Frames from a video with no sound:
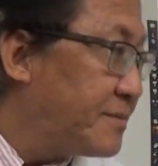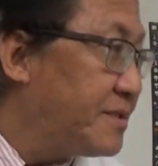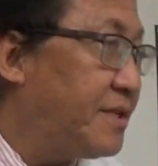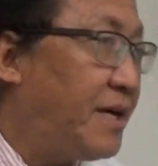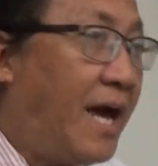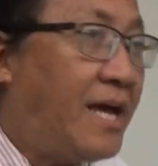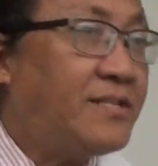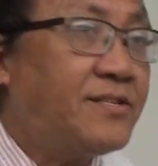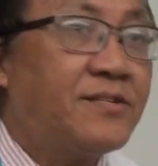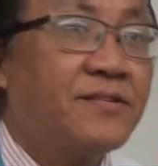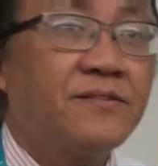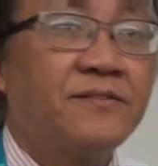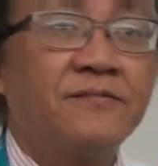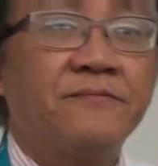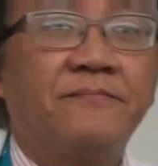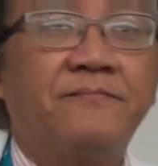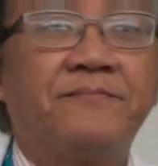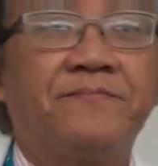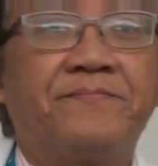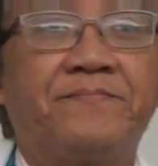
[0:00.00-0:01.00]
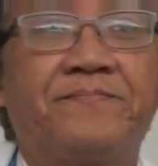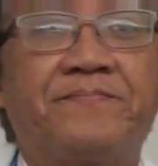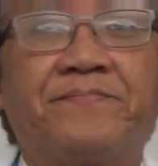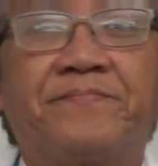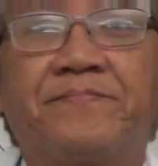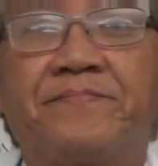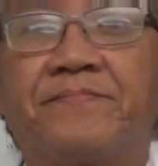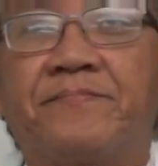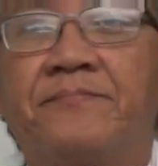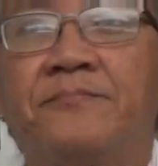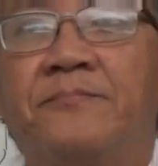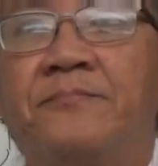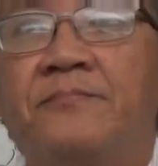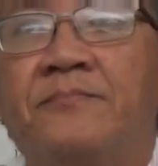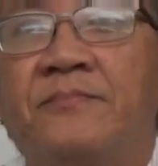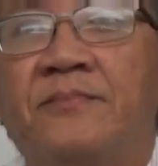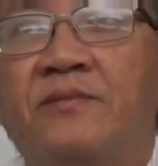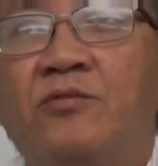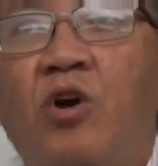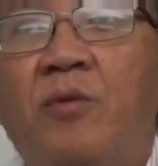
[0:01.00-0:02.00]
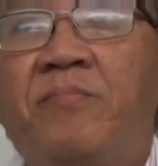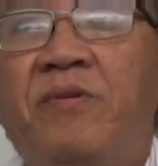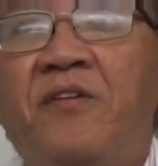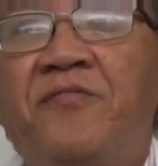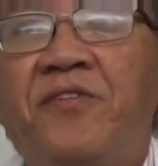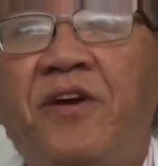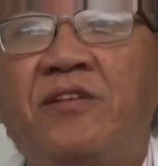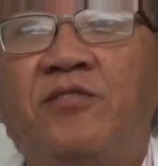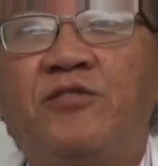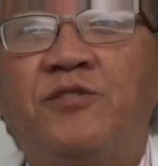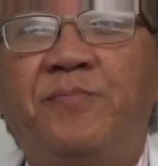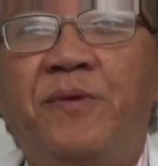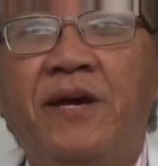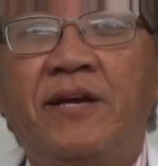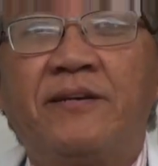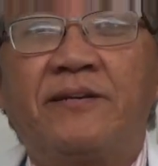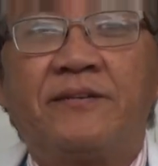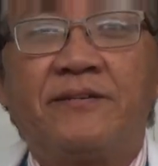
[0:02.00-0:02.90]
Yes? Don't be afraid to speak.